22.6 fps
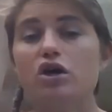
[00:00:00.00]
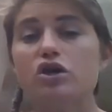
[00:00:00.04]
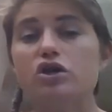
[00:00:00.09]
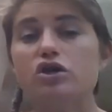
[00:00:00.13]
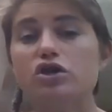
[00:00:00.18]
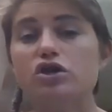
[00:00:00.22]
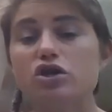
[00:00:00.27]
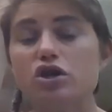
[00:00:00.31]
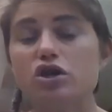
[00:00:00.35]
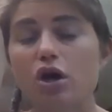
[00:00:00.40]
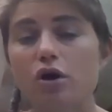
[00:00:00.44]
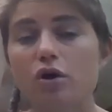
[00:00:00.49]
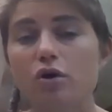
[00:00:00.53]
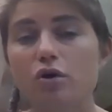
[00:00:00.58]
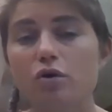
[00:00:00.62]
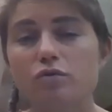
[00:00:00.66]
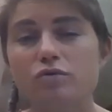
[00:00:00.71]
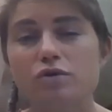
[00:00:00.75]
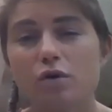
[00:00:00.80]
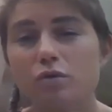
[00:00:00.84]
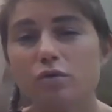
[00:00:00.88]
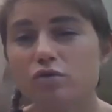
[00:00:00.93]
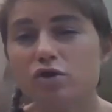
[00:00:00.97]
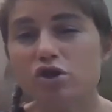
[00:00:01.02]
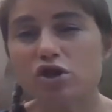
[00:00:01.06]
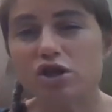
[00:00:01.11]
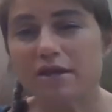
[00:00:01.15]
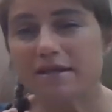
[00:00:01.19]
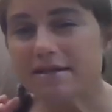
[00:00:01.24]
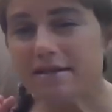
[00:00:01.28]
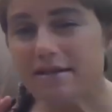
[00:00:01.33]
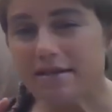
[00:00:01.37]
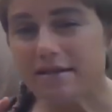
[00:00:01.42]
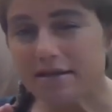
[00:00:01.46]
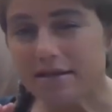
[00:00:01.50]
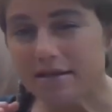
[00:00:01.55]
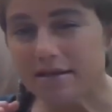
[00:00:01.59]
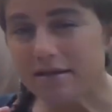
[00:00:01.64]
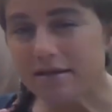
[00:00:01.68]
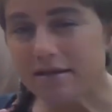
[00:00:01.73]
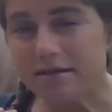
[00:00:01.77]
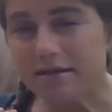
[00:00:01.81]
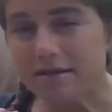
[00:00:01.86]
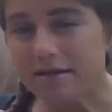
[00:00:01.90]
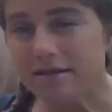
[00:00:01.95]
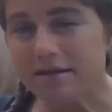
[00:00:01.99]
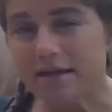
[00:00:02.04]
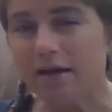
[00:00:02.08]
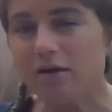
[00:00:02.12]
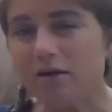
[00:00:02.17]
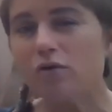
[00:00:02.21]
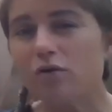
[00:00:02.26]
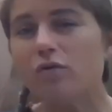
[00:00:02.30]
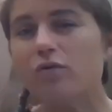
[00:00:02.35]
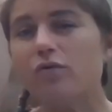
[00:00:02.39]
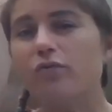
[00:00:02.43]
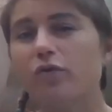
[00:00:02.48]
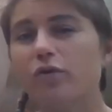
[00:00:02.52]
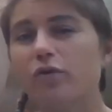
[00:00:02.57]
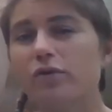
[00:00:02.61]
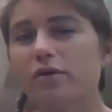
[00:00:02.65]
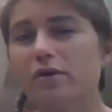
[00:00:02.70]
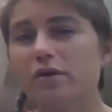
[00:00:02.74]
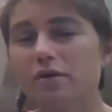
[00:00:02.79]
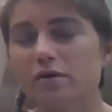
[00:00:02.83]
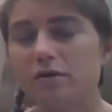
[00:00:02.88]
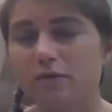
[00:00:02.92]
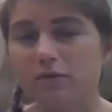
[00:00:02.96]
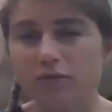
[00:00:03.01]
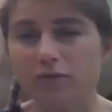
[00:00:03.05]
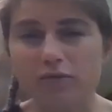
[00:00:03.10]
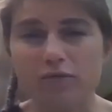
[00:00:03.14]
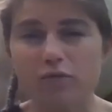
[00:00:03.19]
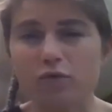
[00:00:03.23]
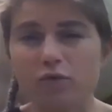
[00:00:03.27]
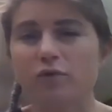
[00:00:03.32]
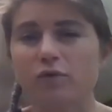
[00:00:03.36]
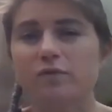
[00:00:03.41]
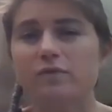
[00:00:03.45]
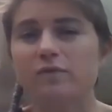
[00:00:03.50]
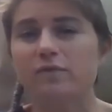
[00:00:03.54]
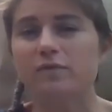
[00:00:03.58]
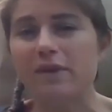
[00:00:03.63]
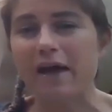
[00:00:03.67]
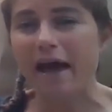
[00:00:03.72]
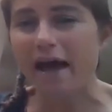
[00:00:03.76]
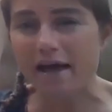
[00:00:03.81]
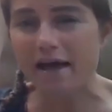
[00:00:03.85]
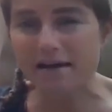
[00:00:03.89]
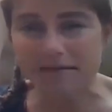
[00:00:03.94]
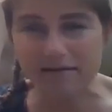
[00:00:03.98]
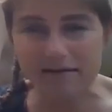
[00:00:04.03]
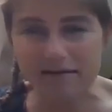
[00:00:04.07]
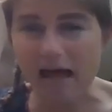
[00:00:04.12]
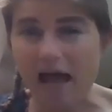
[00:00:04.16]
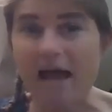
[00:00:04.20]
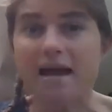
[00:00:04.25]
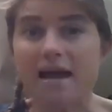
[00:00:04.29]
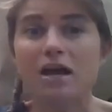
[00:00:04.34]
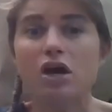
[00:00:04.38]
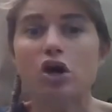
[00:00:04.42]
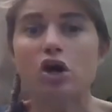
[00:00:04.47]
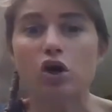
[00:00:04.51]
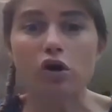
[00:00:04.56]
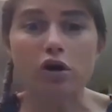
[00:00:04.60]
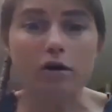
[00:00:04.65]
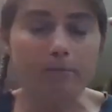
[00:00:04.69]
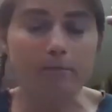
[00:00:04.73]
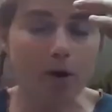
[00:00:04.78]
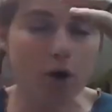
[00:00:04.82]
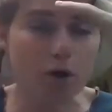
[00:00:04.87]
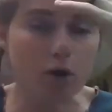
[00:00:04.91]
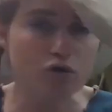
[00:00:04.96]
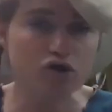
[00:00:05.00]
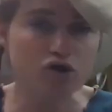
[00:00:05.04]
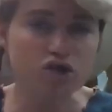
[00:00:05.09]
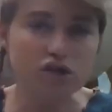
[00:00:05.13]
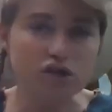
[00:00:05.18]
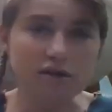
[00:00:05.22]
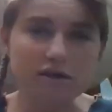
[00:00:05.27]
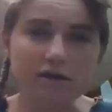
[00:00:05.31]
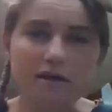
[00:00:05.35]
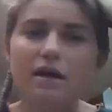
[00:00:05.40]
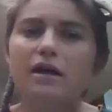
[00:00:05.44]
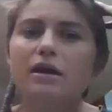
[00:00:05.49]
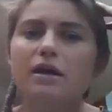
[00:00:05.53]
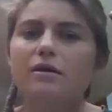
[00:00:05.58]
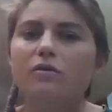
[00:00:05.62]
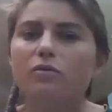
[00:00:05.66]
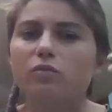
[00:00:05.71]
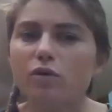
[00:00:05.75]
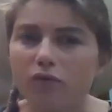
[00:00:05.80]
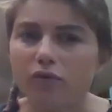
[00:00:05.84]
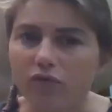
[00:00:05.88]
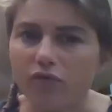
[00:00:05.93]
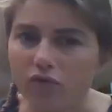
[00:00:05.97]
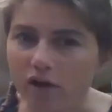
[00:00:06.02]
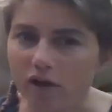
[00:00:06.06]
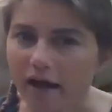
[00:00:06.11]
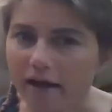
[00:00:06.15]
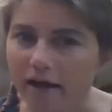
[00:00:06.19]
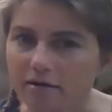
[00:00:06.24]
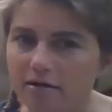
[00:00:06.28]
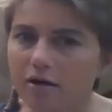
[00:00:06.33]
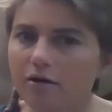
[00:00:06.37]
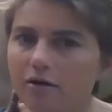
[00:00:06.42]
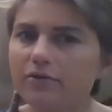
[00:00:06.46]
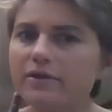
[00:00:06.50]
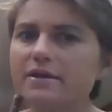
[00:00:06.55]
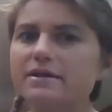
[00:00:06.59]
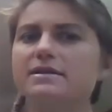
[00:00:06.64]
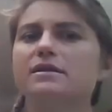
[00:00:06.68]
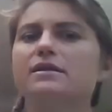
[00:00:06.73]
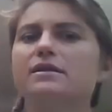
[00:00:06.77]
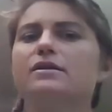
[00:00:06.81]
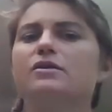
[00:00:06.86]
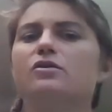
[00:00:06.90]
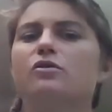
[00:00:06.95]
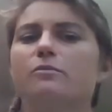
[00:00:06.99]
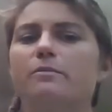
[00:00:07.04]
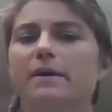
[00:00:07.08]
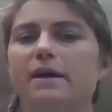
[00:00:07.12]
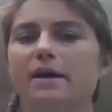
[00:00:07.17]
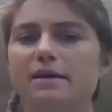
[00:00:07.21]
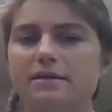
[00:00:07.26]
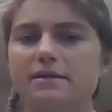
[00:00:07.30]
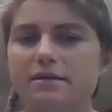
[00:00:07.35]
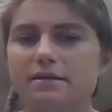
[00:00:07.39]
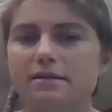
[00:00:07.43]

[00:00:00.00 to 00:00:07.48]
So don't just settle for that anger emotion. Reflect on this a little bit.